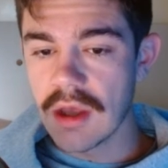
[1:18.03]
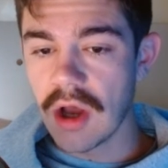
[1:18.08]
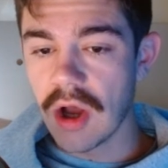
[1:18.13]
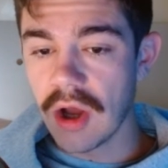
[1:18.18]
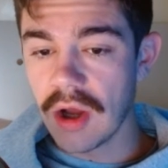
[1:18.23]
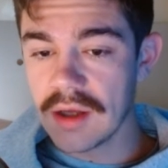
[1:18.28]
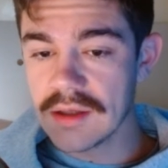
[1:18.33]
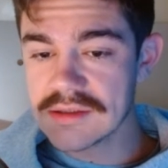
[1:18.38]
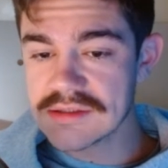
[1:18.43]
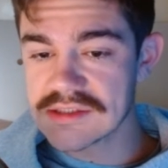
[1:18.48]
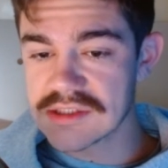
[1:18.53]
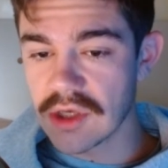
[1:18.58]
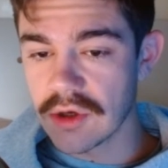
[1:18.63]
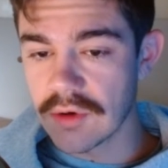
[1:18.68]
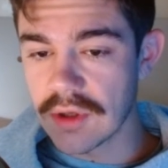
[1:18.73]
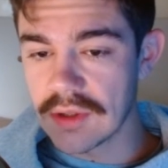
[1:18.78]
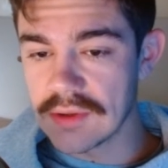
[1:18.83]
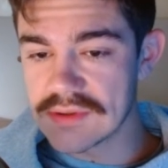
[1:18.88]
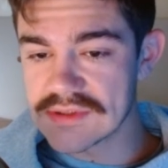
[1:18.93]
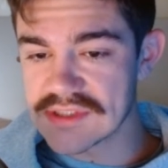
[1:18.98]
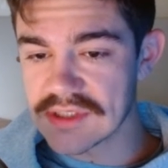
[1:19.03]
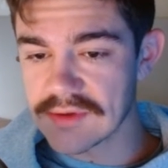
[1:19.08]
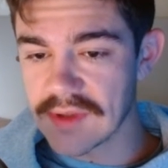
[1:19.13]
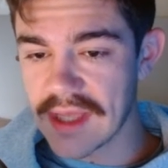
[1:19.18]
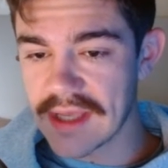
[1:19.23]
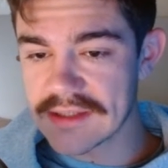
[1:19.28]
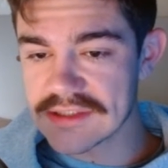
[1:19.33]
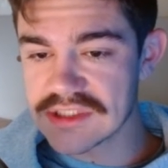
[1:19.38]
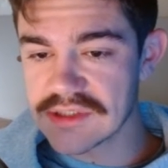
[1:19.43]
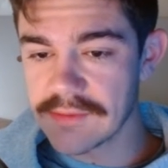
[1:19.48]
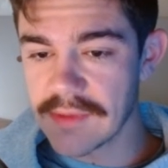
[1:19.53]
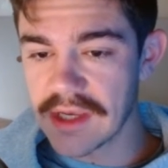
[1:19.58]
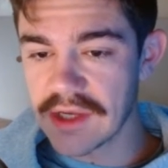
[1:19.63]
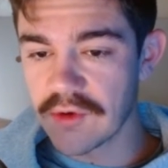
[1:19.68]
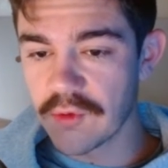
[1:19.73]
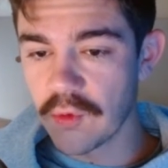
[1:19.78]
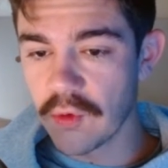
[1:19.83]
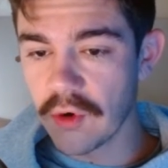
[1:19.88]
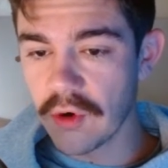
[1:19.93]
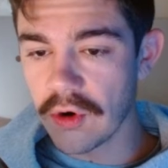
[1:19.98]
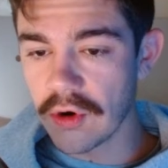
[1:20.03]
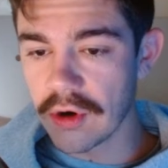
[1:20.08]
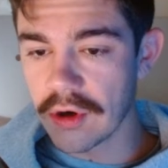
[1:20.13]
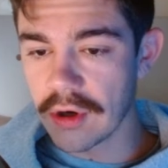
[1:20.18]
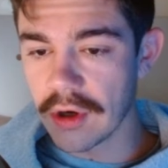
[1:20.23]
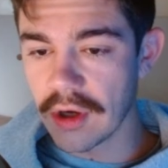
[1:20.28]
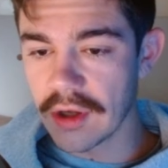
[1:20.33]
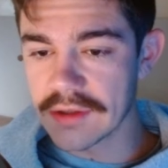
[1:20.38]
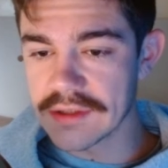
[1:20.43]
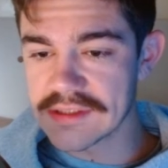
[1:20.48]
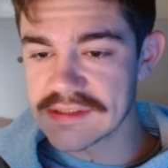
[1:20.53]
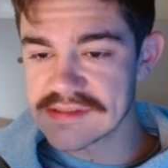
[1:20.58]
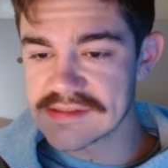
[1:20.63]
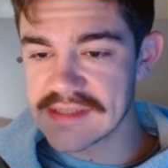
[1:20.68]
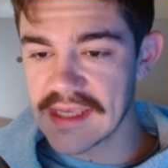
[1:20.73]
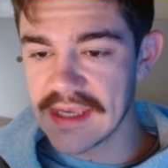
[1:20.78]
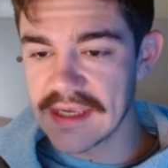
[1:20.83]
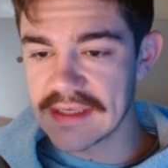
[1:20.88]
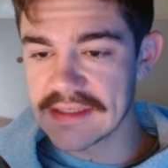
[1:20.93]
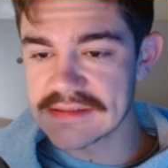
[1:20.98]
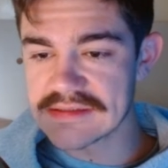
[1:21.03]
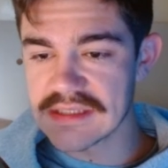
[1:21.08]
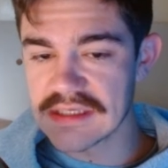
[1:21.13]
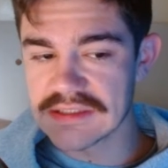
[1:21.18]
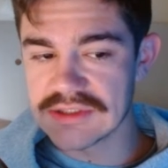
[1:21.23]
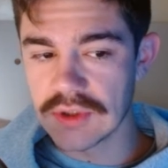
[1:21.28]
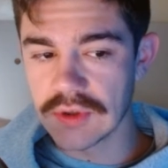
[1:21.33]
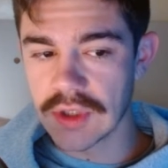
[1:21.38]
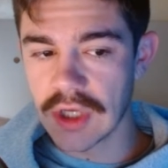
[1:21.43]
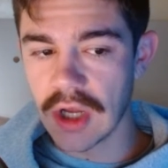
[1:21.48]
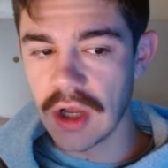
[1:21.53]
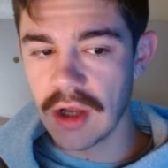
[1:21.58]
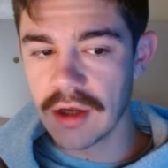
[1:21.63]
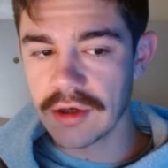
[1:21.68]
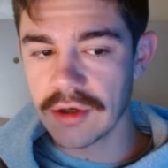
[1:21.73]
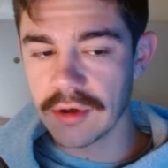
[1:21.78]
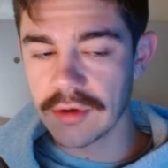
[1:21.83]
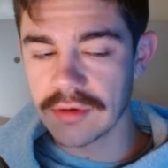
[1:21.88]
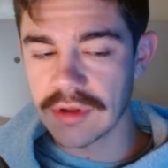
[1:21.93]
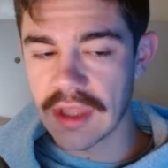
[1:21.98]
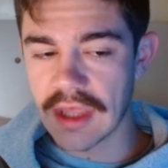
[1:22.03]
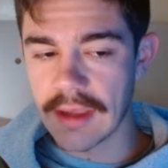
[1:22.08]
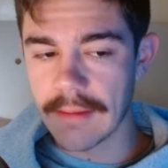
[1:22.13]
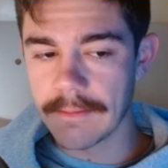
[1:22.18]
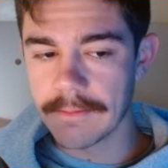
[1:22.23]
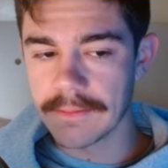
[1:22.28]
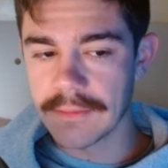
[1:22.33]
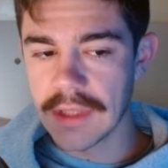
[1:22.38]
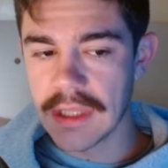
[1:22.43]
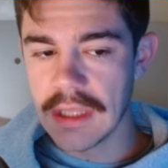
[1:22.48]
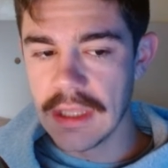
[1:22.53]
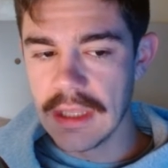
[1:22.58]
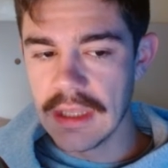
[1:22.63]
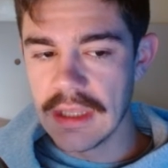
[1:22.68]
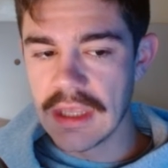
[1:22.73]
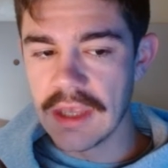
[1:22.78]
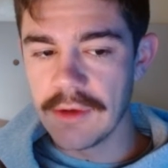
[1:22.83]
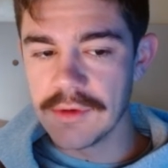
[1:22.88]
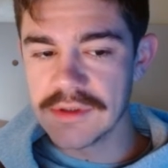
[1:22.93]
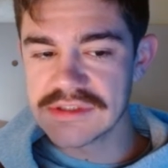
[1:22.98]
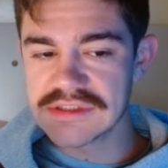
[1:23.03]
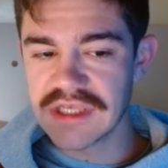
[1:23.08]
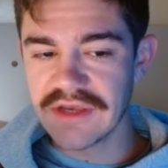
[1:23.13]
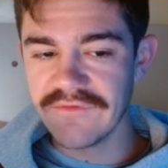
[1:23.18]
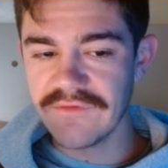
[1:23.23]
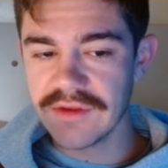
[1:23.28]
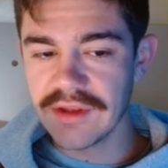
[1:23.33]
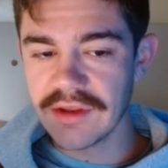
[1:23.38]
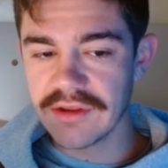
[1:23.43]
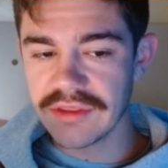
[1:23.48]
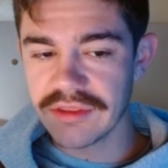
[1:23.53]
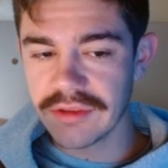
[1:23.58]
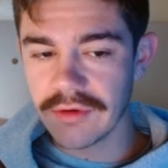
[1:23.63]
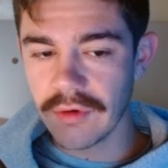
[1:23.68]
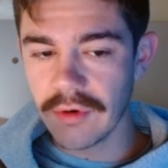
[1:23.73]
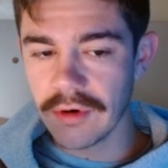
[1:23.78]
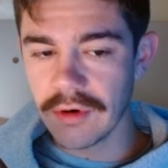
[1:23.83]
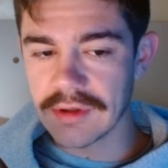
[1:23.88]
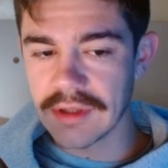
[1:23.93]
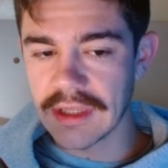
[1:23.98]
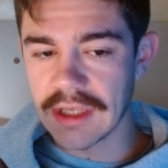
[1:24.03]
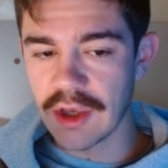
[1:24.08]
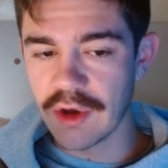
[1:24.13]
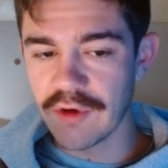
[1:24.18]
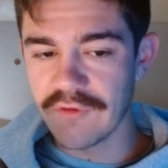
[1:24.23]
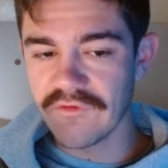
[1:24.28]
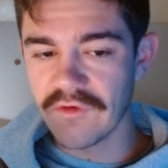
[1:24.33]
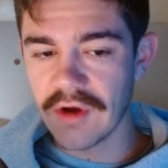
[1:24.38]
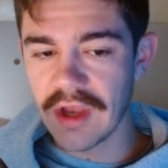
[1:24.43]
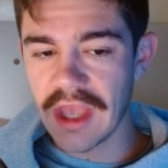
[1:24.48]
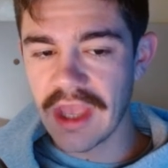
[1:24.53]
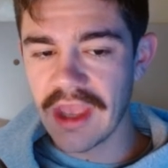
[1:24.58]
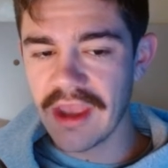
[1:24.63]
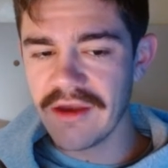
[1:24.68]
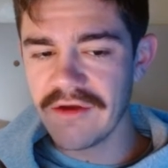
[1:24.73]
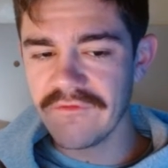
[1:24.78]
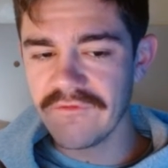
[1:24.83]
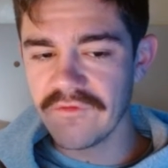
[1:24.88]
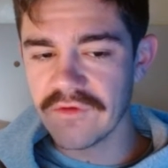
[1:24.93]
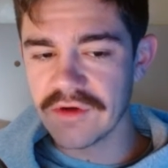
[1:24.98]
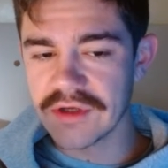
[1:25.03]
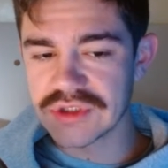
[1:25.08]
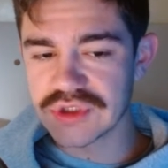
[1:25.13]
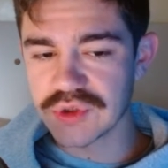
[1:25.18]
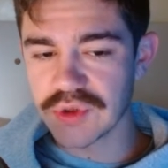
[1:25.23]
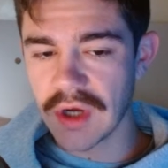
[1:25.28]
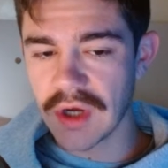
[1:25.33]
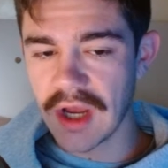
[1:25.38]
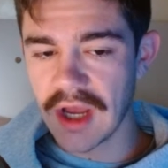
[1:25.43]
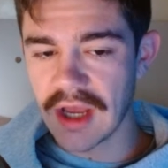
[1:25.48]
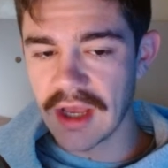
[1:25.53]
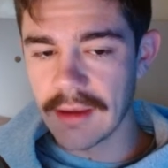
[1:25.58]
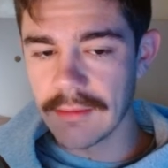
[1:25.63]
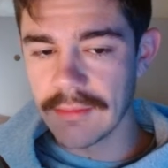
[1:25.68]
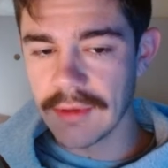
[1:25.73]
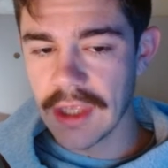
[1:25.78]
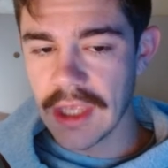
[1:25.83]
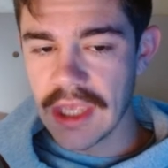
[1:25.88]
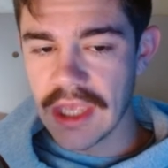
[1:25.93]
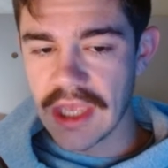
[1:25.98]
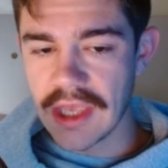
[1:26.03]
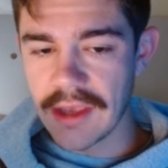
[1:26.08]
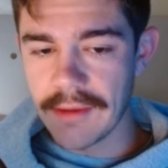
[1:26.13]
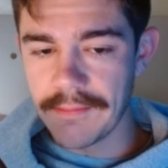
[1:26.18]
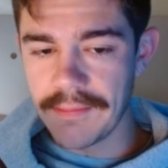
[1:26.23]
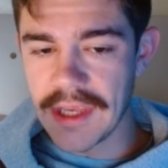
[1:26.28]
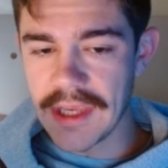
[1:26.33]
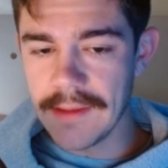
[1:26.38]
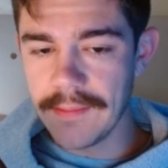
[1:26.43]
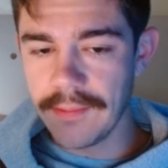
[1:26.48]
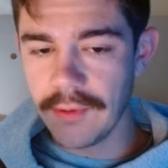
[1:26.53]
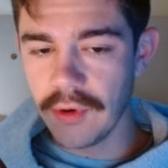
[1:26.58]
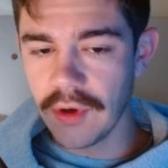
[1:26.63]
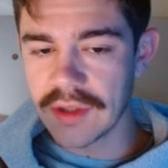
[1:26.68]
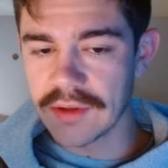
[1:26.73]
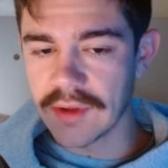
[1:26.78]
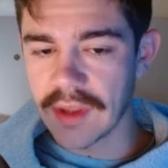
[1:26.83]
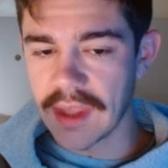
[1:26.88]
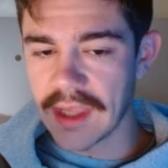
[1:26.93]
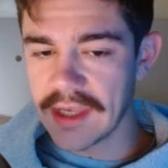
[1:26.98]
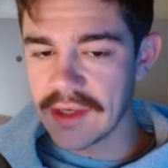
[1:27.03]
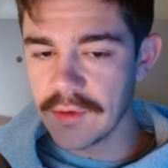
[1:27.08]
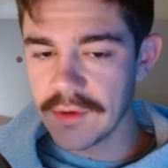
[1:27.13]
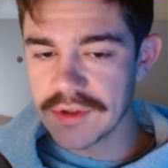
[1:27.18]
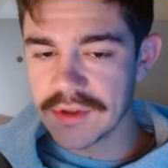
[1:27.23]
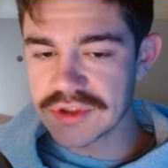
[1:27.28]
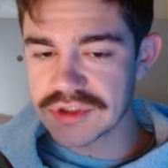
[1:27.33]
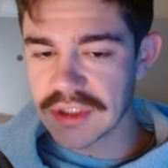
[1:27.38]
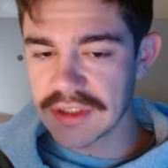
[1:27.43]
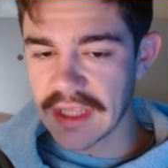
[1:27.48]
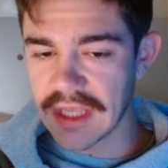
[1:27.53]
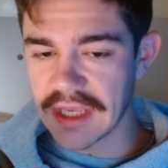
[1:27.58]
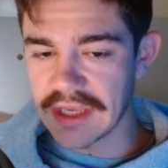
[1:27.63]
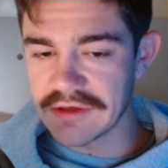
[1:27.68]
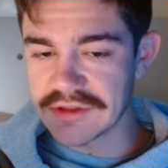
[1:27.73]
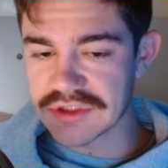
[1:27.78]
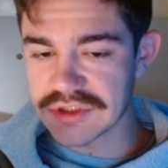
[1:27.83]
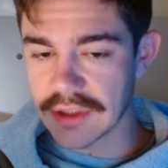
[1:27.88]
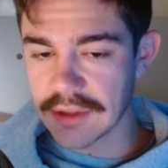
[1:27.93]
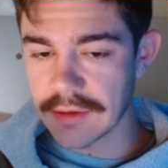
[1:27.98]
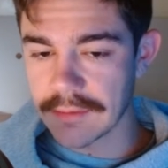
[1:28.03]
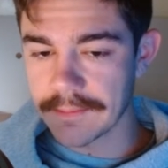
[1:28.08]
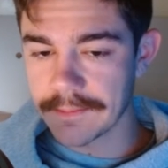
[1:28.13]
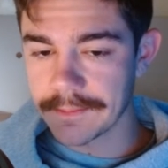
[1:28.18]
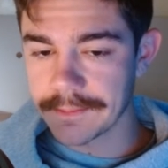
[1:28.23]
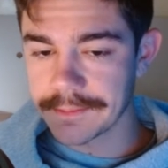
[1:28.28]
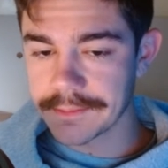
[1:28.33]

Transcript: Also, it was allowed to make war on the saints and to conquer them. It was given authority over every tribe and people, and language, and nation.